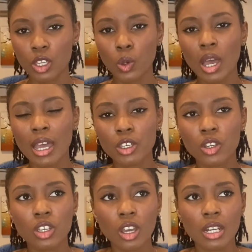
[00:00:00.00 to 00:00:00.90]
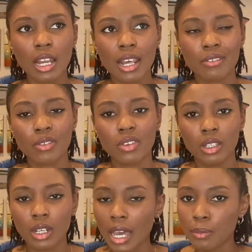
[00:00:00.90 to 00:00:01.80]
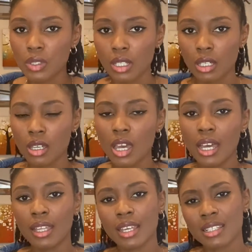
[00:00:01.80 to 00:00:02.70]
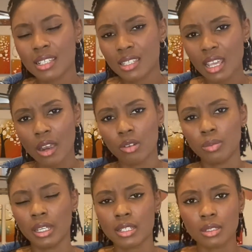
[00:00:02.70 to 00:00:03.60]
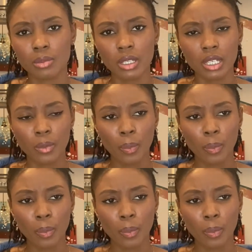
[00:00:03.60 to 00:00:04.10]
You're gonna left feeling empty, and that's a scary place to be.